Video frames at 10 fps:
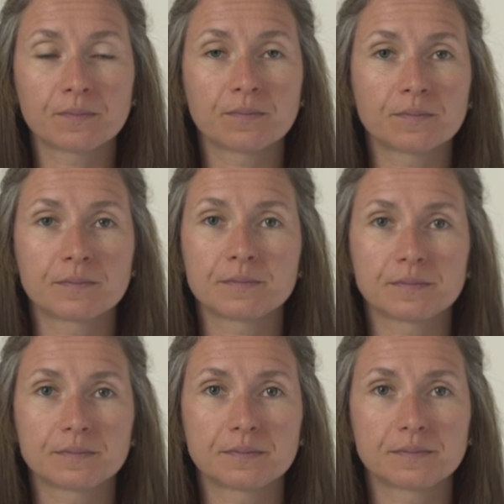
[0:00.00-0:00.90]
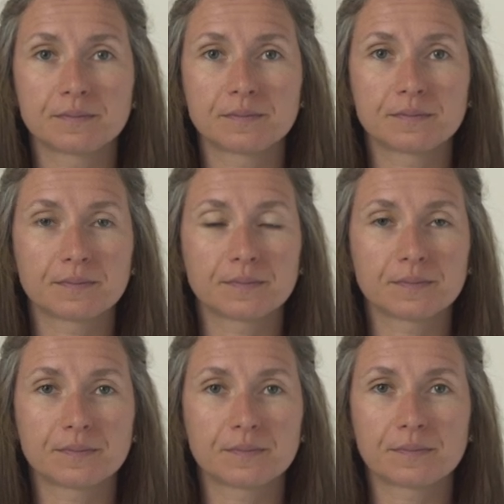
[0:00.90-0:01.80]

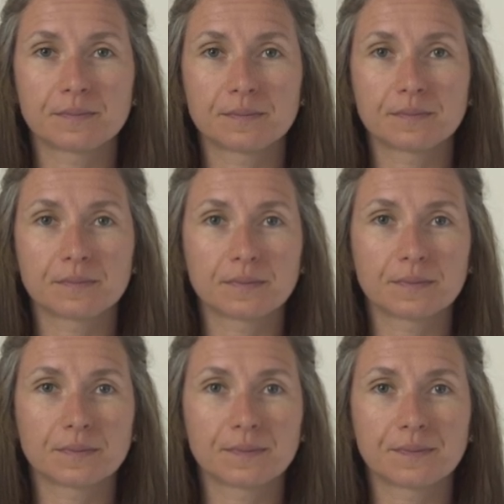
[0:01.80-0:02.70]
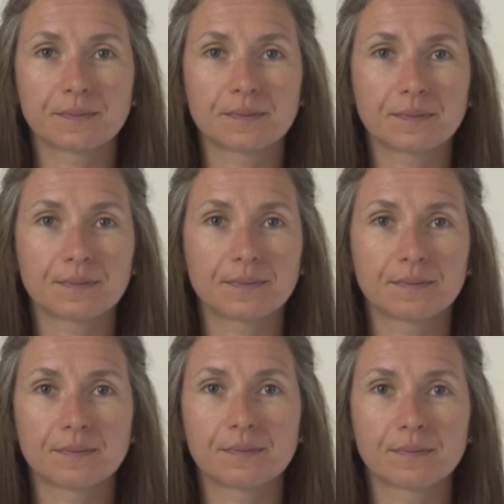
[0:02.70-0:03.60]

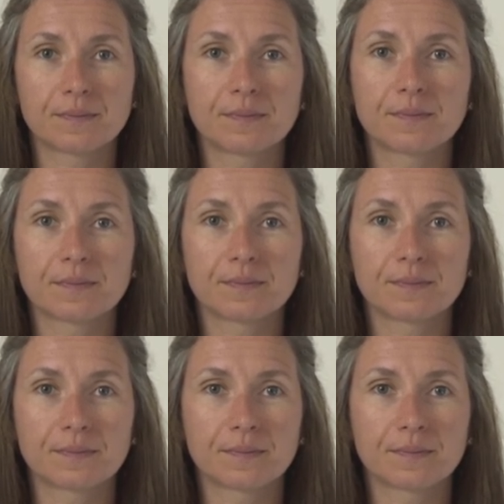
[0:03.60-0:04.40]
[no speech]